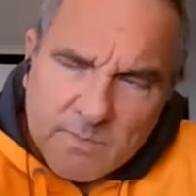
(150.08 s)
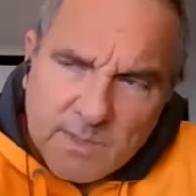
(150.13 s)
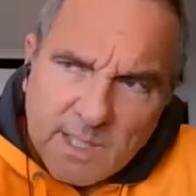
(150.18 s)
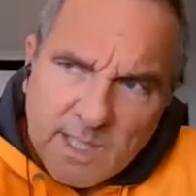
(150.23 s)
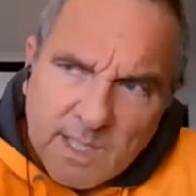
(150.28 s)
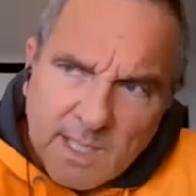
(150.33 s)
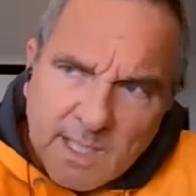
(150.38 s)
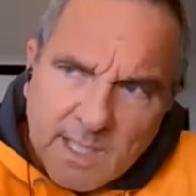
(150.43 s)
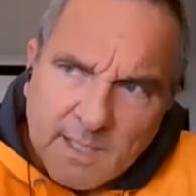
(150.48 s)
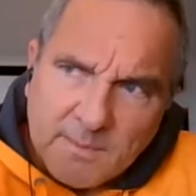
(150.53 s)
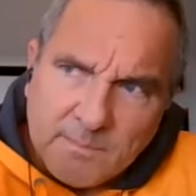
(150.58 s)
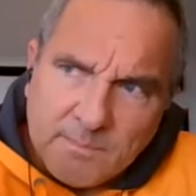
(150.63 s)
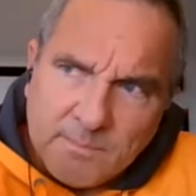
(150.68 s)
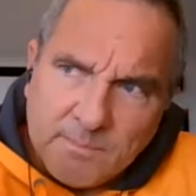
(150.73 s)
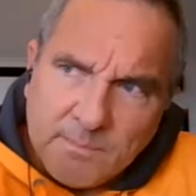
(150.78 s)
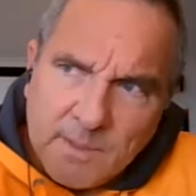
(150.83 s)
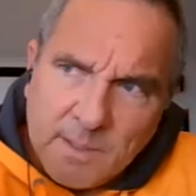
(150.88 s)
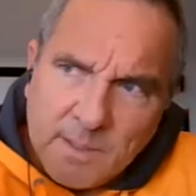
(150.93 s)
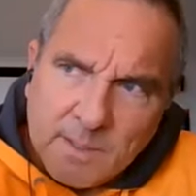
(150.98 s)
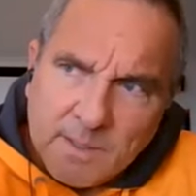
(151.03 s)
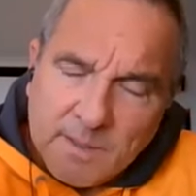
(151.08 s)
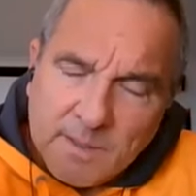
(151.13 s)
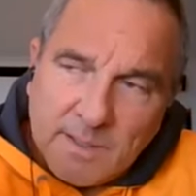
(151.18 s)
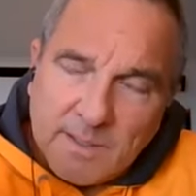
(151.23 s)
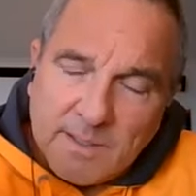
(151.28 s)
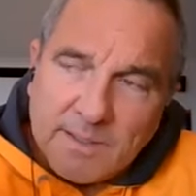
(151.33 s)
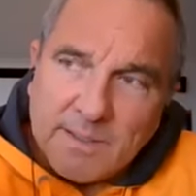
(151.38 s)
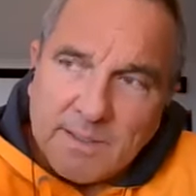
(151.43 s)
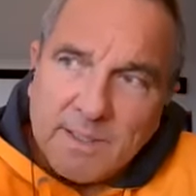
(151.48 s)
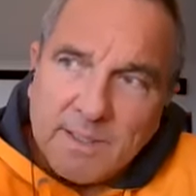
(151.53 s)
And
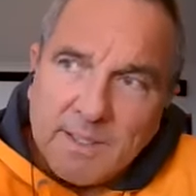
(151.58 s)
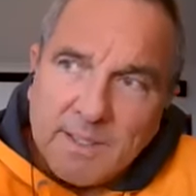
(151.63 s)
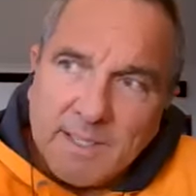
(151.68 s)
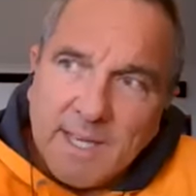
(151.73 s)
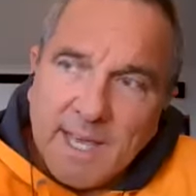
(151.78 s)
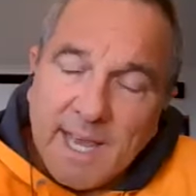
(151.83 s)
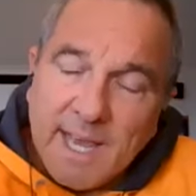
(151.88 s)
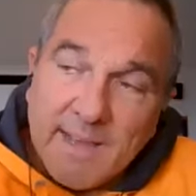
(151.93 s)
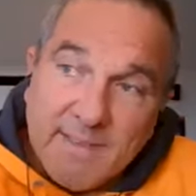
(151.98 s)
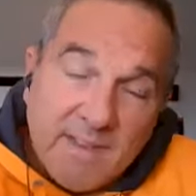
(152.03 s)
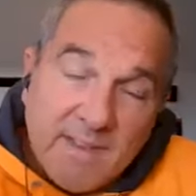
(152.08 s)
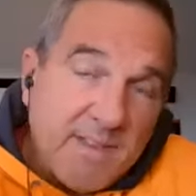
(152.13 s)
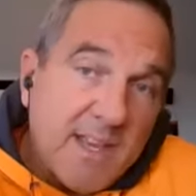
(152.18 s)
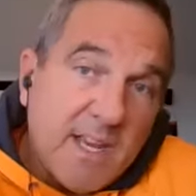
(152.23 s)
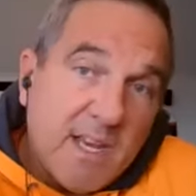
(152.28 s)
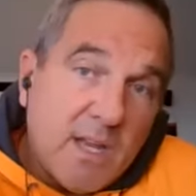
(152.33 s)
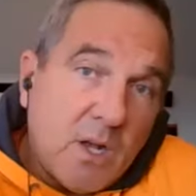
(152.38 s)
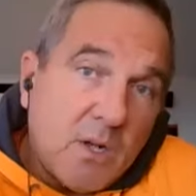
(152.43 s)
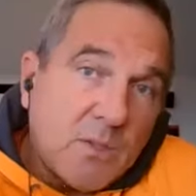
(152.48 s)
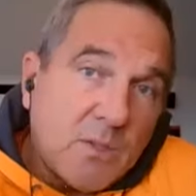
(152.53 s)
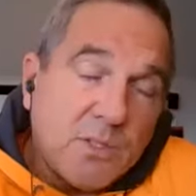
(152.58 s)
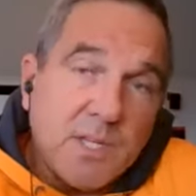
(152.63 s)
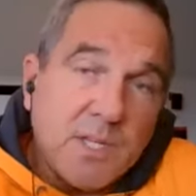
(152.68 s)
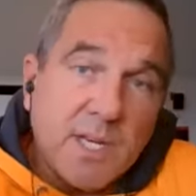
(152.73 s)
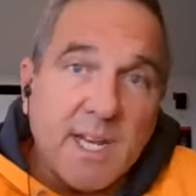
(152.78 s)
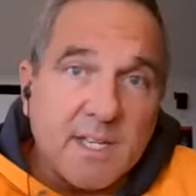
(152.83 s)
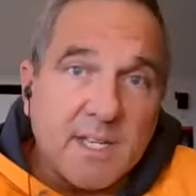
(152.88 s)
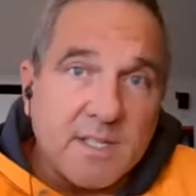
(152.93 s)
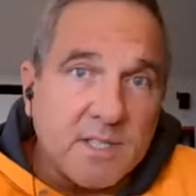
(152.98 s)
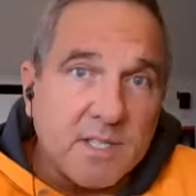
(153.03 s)
then they coached
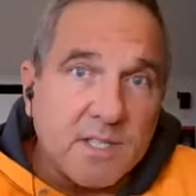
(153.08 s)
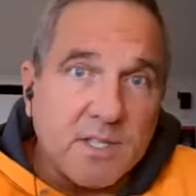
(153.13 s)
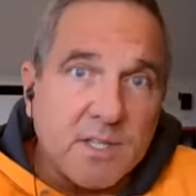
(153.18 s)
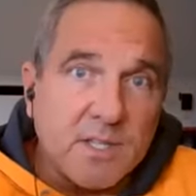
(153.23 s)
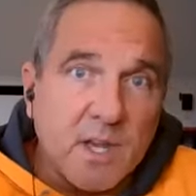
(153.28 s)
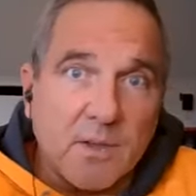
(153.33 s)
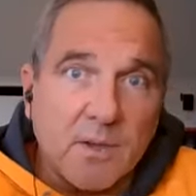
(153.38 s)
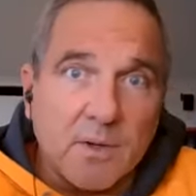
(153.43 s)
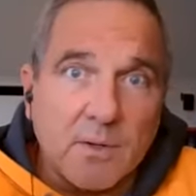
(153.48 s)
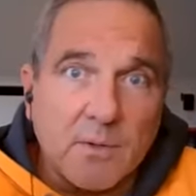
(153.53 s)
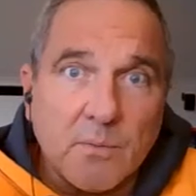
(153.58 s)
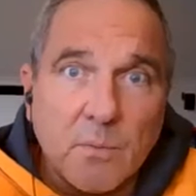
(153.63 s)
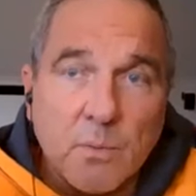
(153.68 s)
against each other.